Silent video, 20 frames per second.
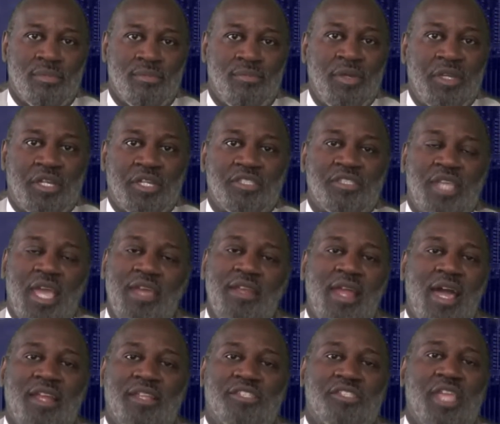Because they're
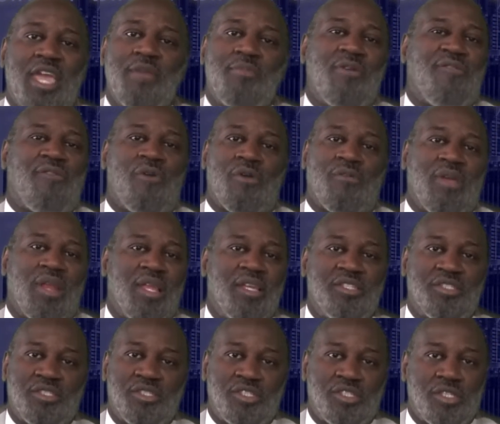not stable for a
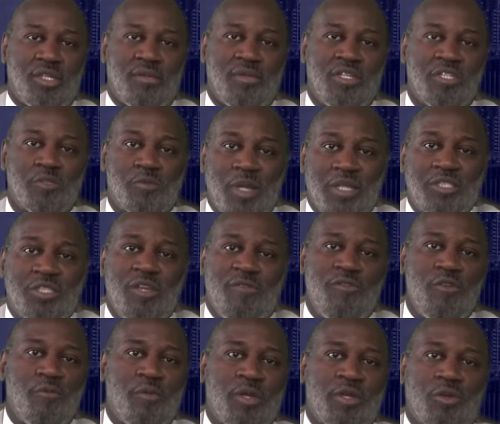relationship. Especially if
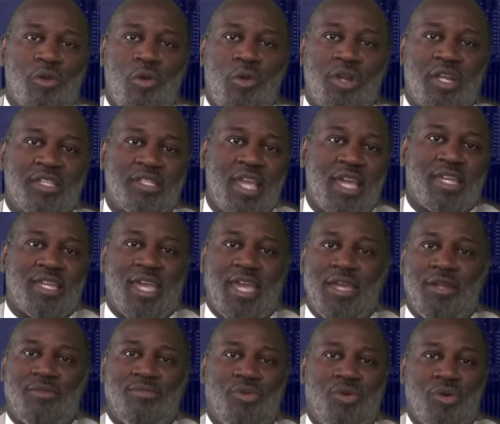you've been going a
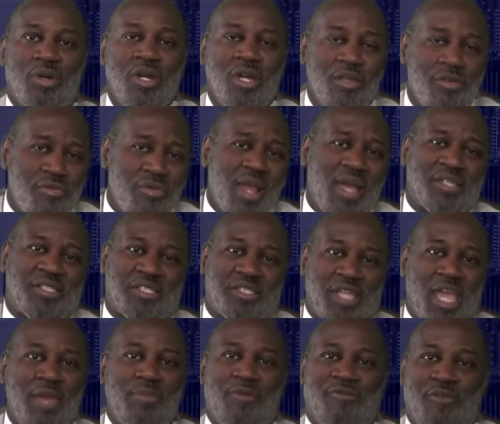decade or more. You're not
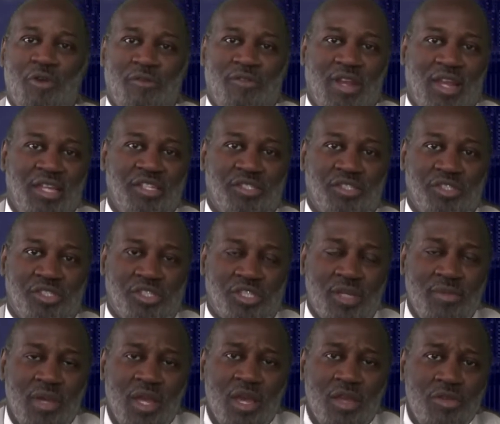stable for a
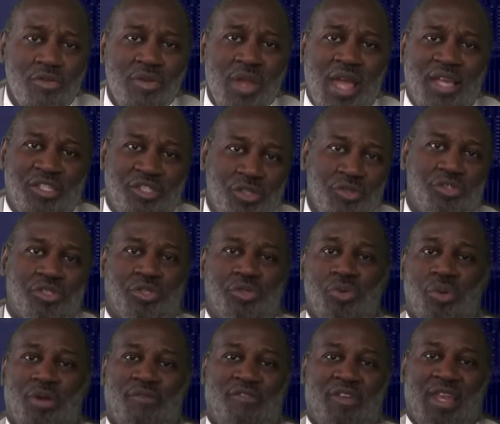relationship. You're not used
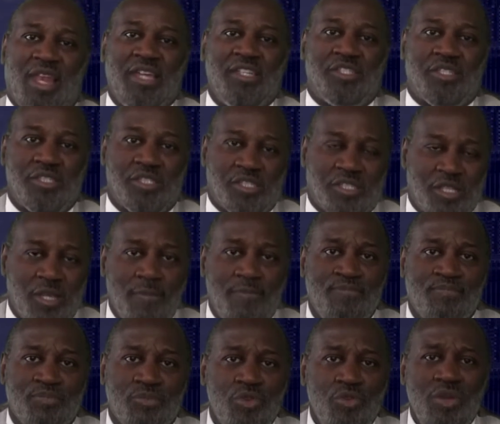to a
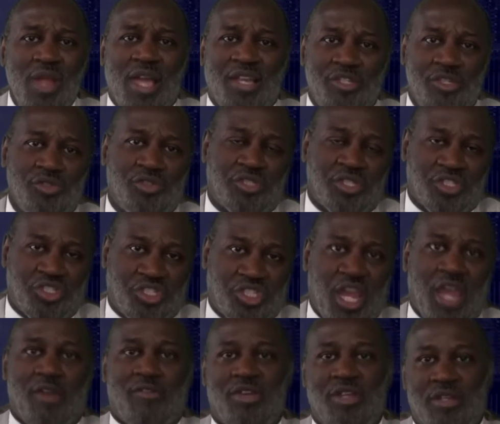relationship. You're not used to
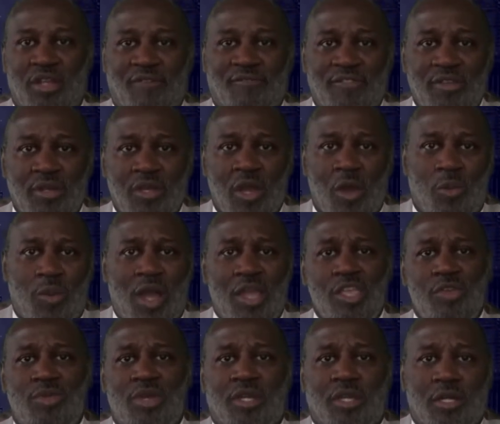sharing nothing.
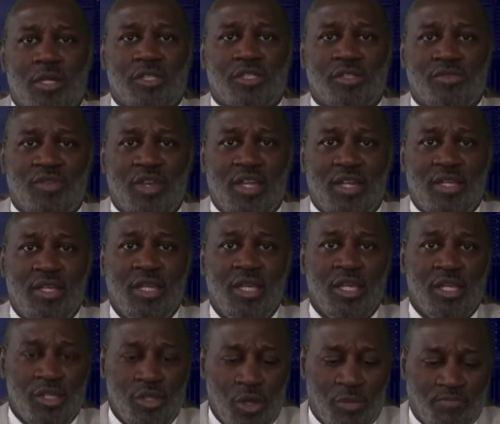While you incarcerated,
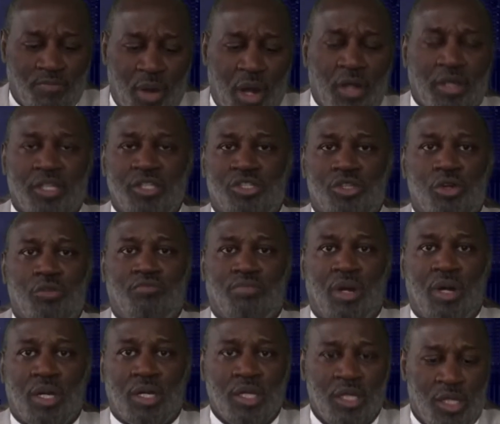your bunk is your
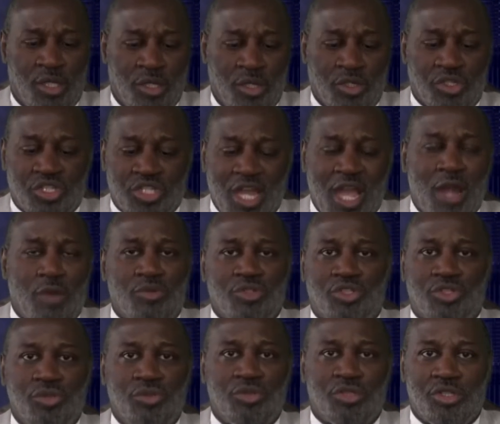bunk. Your shower
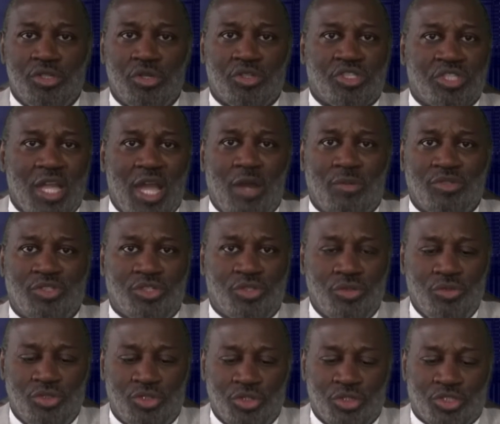shoes are your shower
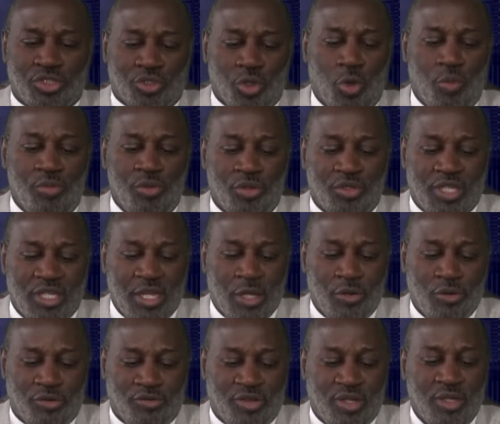shoes. Your soap, your
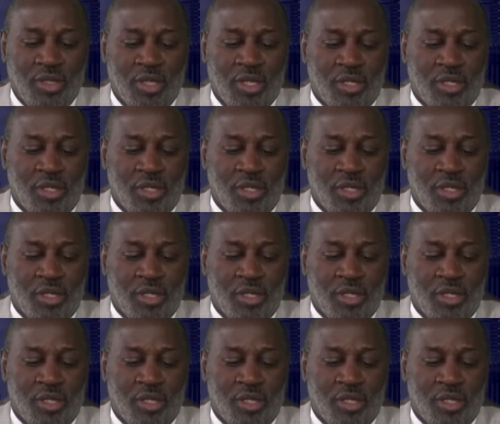deodorant,